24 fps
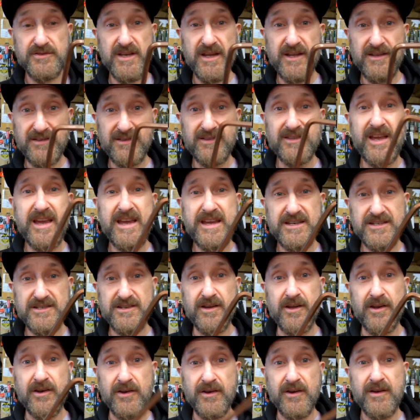They're
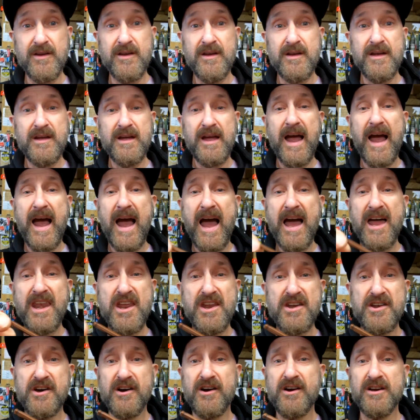decent,
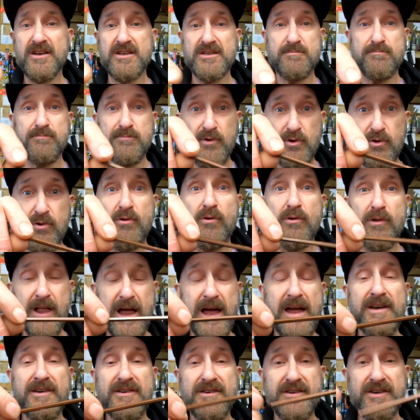anodized,
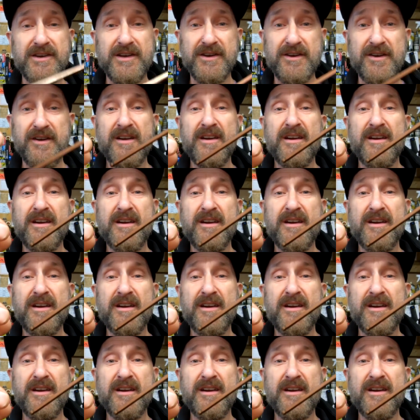ball-ended.